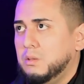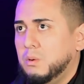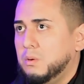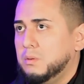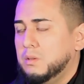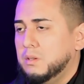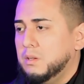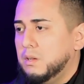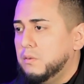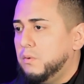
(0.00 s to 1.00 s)
the Lord
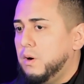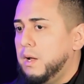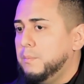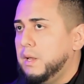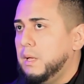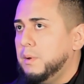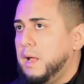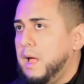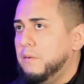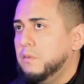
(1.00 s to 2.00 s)
for being able to
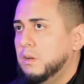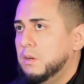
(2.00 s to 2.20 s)
have